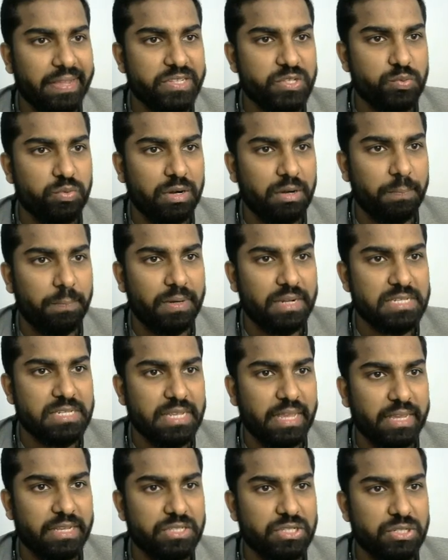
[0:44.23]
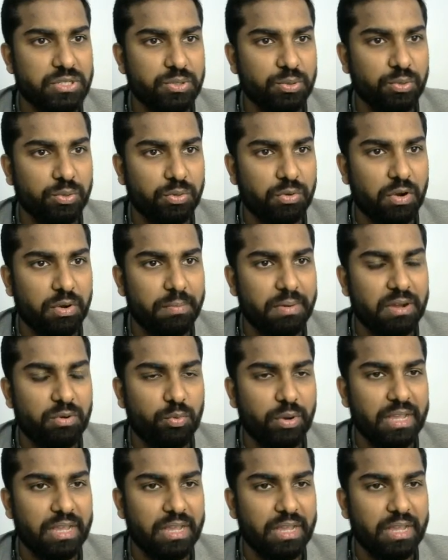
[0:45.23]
x1 plus x2 comma